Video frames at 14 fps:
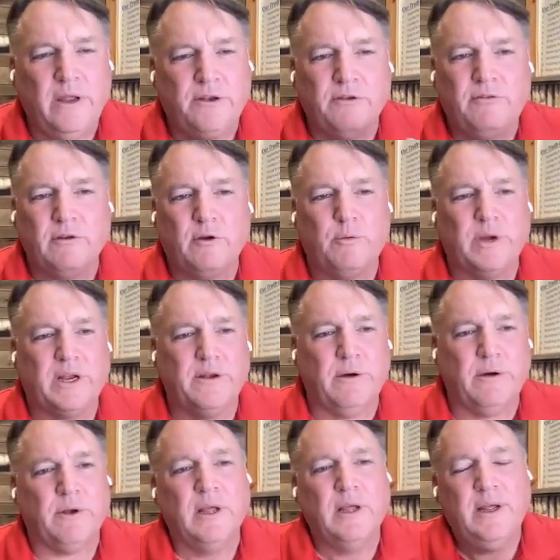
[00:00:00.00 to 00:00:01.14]
And just a quick
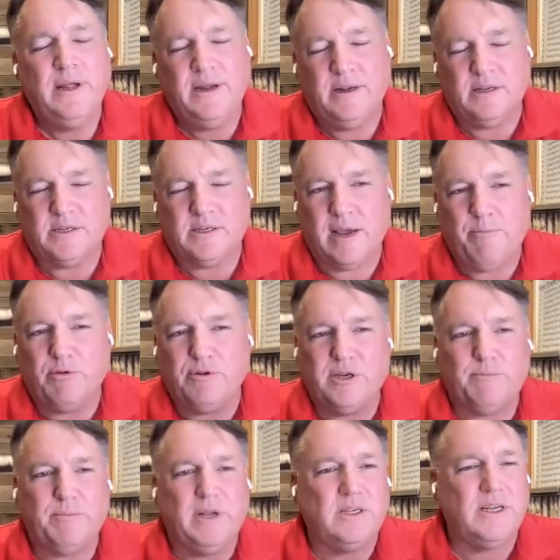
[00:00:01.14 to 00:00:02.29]
note
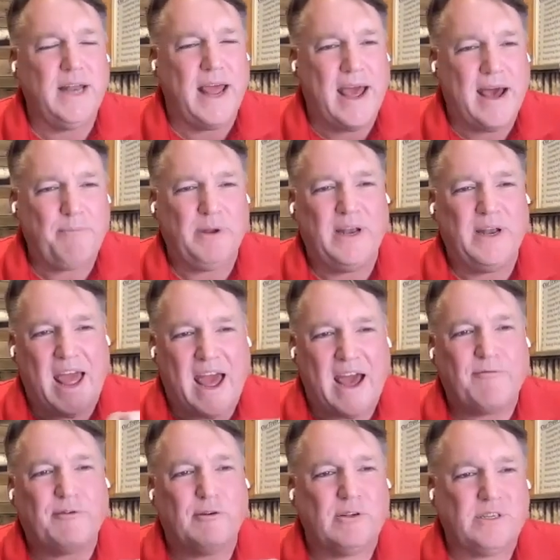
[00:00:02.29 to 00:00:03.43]
discipleship doesn't happen
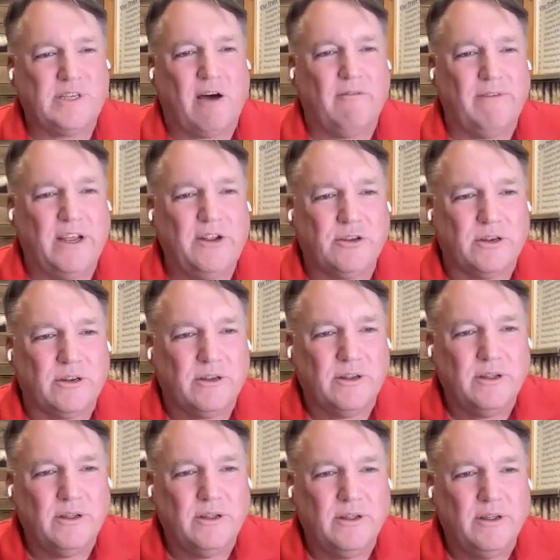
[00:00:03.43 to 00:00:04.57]
after salvation.
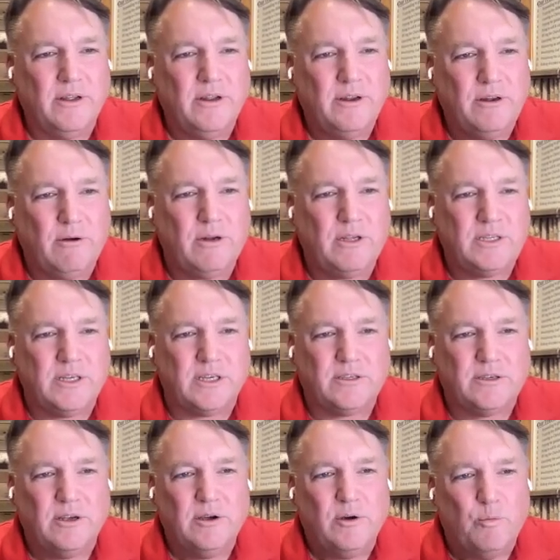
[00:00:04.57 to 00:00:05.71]
Notice
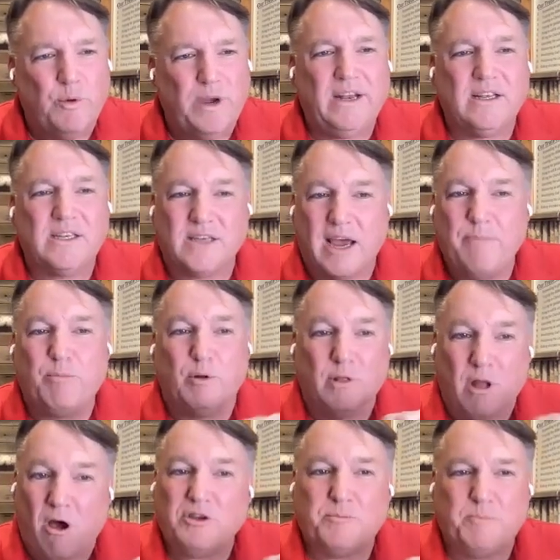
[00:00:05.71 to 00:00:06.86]
this we disciple
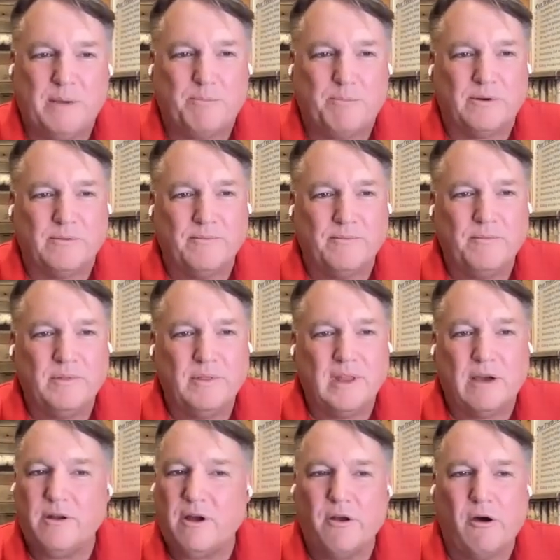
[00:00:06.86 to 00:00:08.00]
lost people.
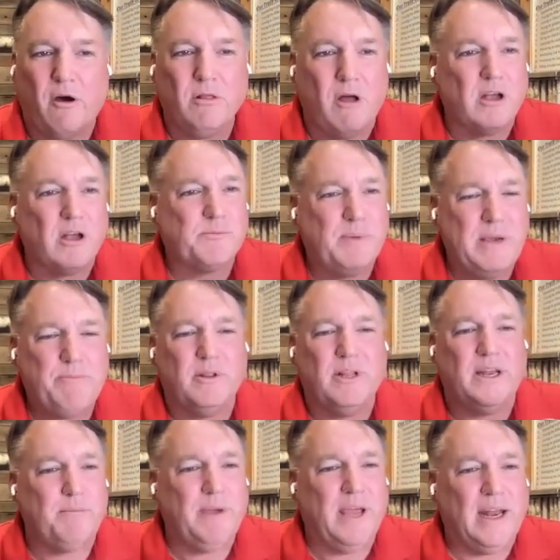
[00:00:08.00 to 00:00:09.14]
Now, not all lost people
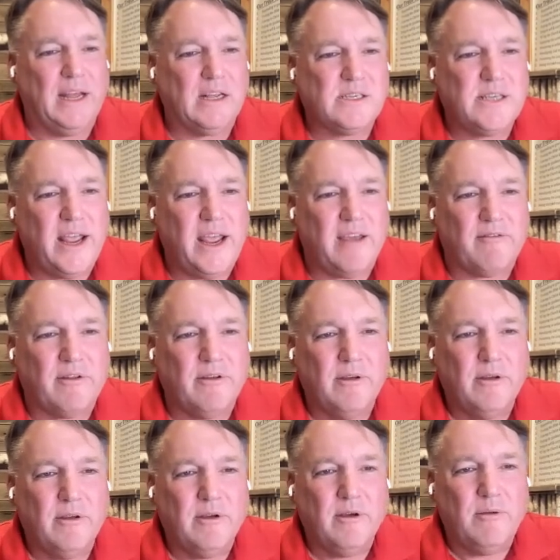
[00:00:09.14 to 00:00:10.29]
end up getting saved.
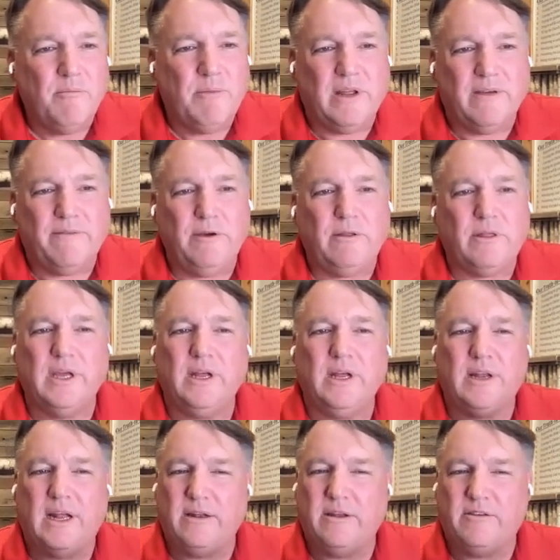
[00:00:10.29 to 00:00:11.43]
But if you
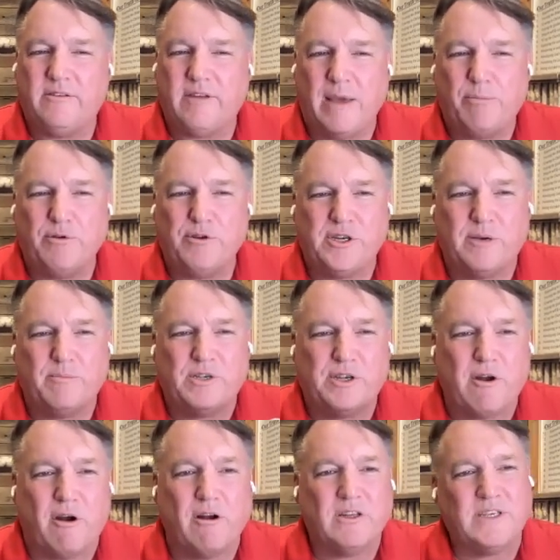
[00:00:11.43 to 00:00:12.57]
think that discipleship
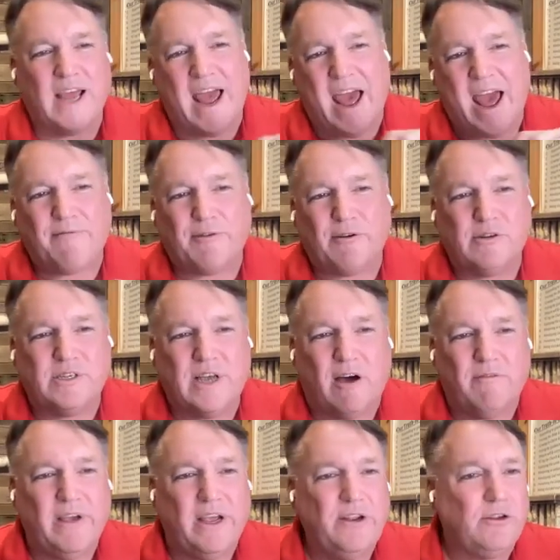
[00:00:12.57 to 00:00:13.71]
starts after
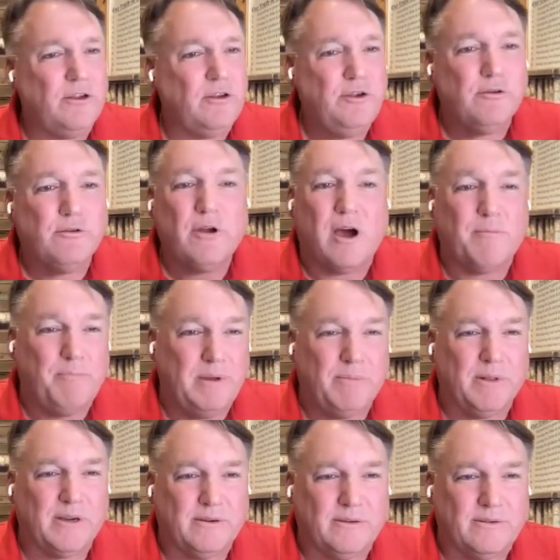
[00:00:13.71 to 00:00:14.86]
salvation, you're not
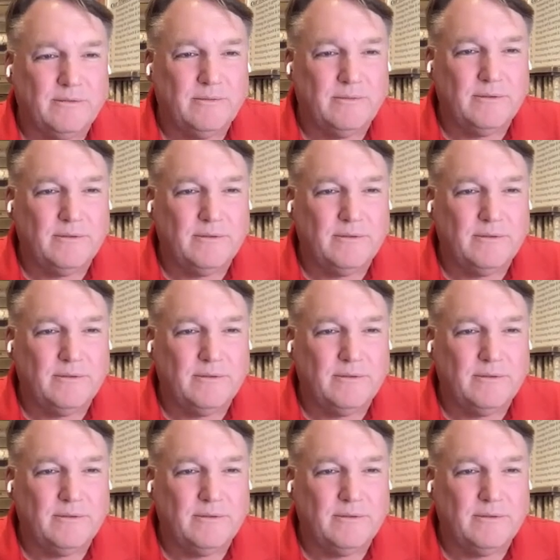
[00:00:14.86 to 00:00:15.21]
biblical.